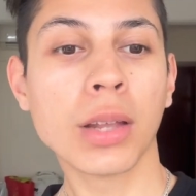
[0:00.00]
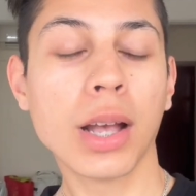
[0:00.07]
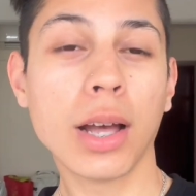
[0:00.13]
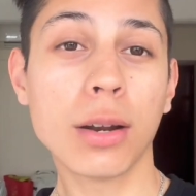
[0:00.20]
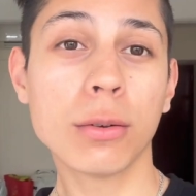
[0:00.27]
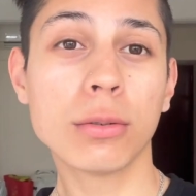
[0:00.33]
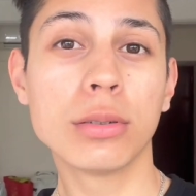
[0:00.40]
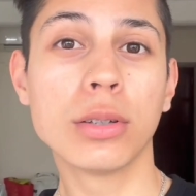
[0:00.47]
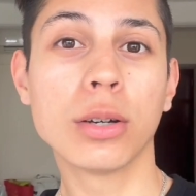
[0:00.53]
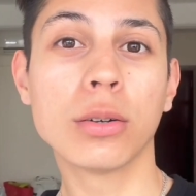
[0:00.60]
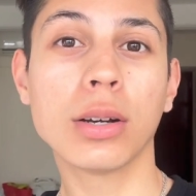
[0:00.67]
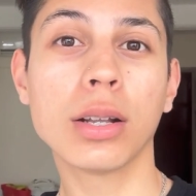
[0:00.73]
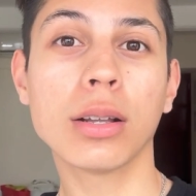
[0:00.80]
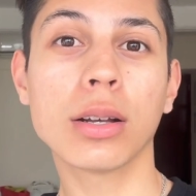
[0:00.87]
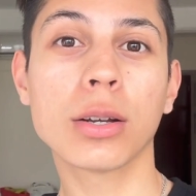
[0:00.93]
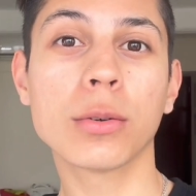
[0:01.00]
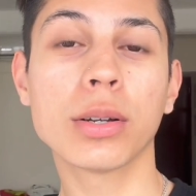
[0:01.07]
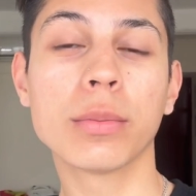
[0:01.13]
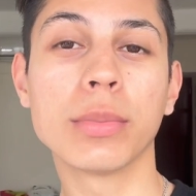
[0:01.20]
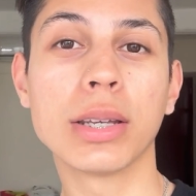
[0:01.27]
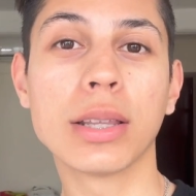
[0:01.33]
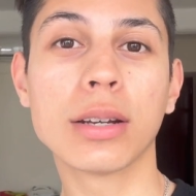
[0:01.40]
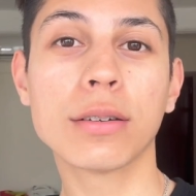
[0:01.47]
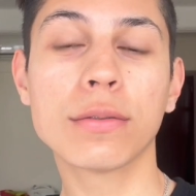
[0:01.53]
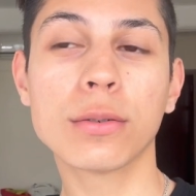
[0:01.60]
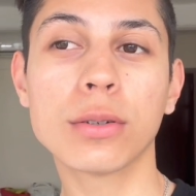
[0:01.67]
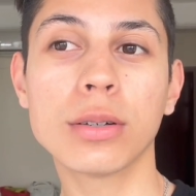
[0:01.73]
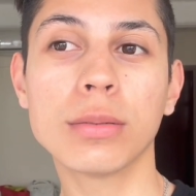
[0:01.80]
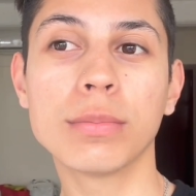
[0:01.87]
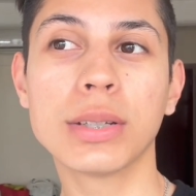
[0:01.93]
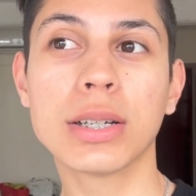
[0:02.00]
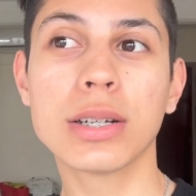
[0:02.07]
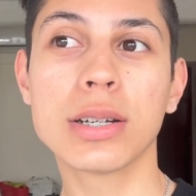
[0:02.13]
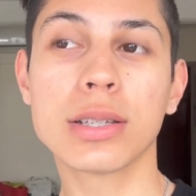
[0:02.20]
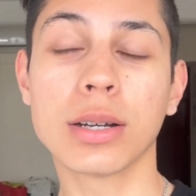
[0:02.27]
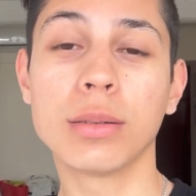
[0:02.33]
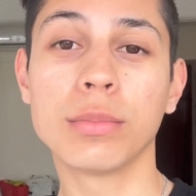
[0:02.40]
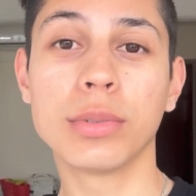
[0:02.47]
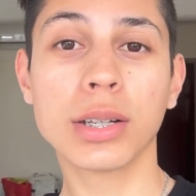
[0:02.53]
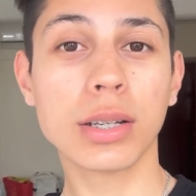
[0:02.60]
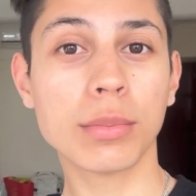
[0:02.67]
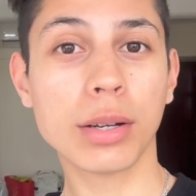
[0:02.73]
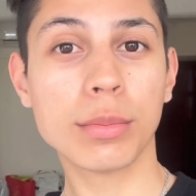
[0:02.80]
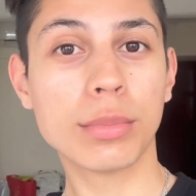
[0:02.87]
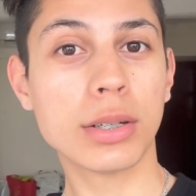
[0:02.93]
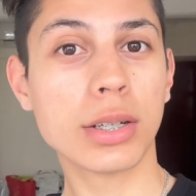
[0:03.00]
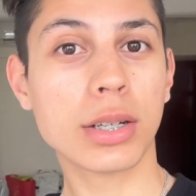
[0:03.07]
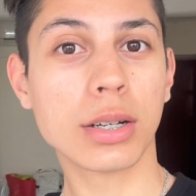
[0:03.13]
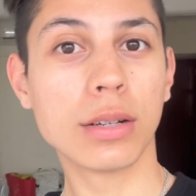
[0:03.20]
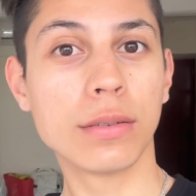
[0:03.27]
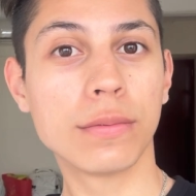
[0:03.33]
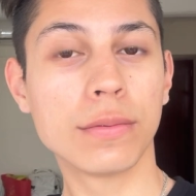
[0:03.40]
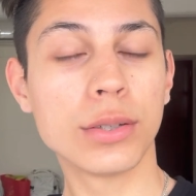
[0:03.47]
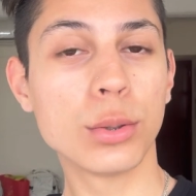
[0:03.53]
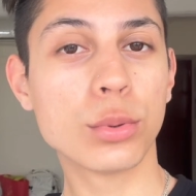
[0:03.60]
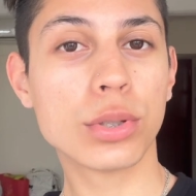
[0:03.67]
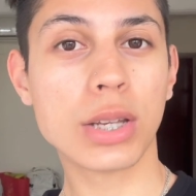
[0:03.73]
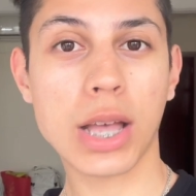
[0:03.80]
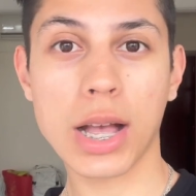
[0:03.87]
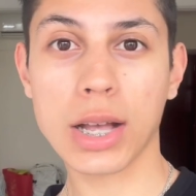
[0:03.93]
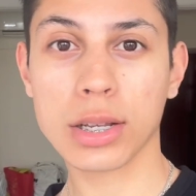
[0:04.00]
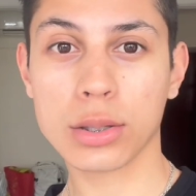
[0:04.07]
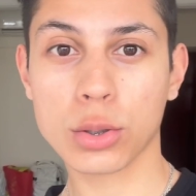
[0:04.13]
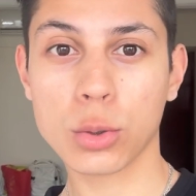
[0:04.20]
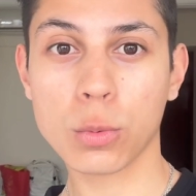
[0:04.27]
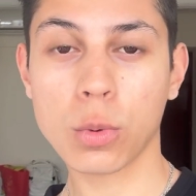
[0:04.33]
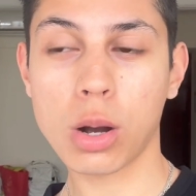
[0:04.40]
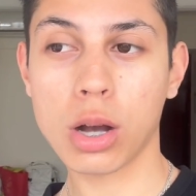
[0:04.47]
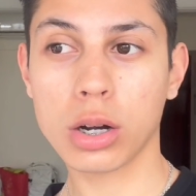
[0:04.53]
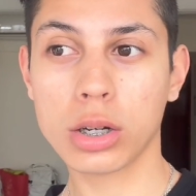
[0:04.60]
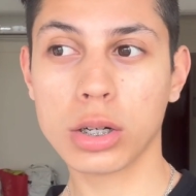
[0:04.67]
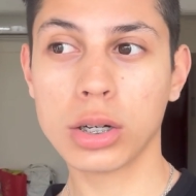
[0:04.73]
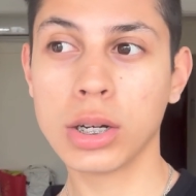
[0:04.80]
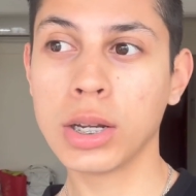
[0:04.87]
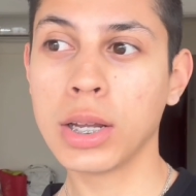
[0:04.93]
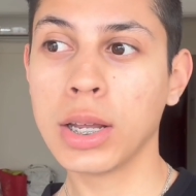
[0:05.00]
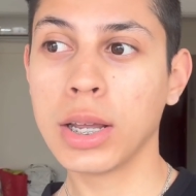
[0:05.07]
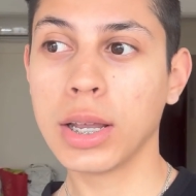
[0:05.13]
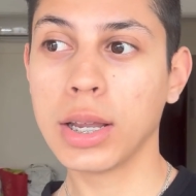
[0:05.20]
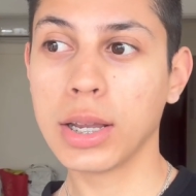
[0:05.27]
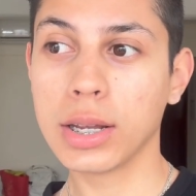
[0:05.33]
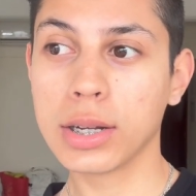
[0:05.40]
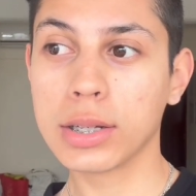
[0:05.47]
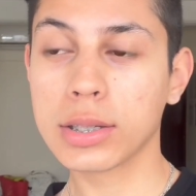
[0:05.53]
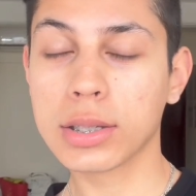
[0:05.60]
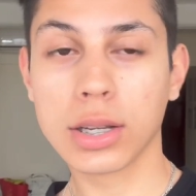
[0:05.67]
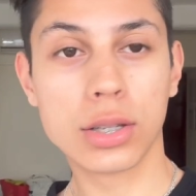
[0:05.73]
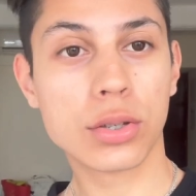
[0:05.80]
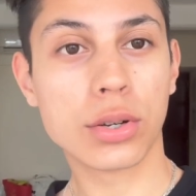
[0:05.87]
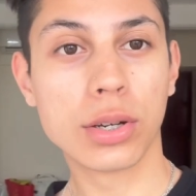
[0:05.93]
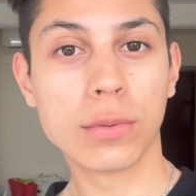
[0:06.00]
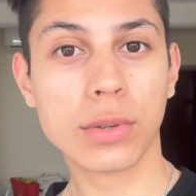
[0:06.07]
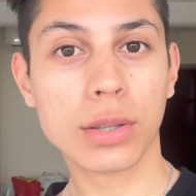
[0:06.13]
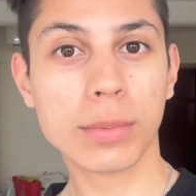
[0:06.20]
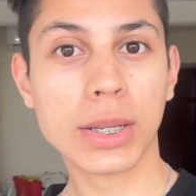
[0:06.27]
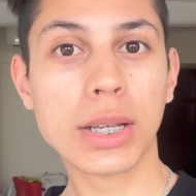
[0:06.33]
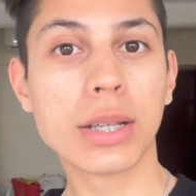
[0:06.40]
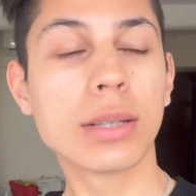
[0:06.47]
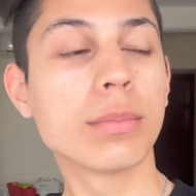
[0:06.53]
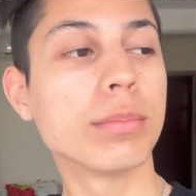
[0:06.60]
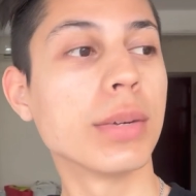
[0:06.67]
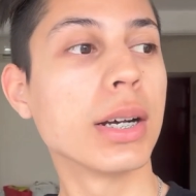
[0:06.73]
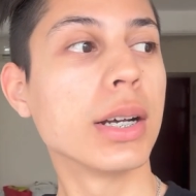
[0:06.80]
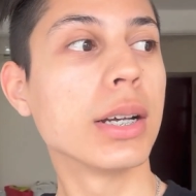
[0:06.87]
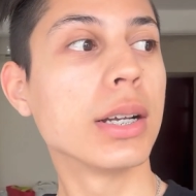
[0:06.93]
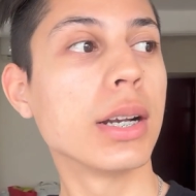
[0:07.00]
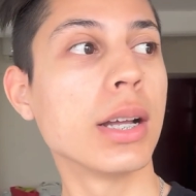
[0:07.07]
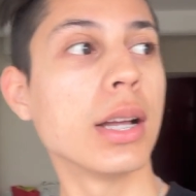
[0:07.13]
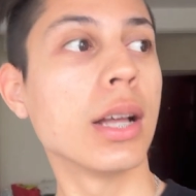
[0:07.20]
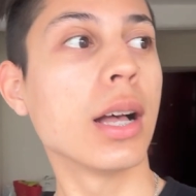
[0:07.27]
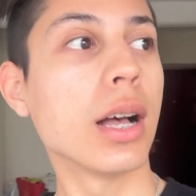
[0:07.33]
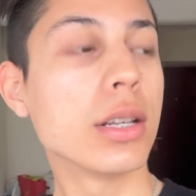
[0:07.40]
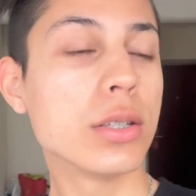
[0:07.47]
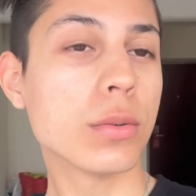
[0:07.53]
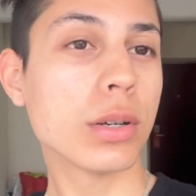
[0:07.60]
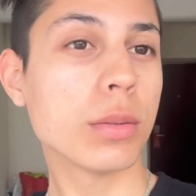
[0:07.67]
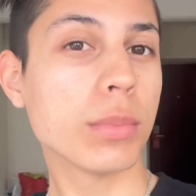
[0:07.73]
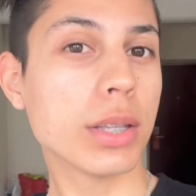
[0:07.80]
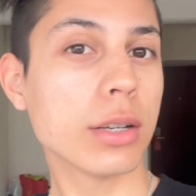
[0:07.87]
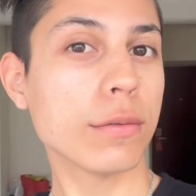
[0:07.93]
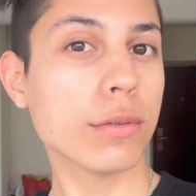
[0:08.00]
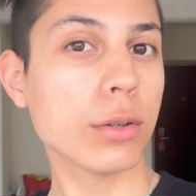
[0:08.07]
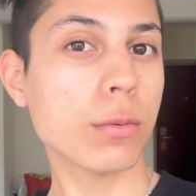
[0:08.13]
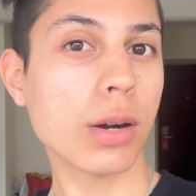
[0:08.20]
I don't know how long I want to be there for because I'm bringing my book, a few snacks, a water, and sunscreen with me. But I do want to be there for a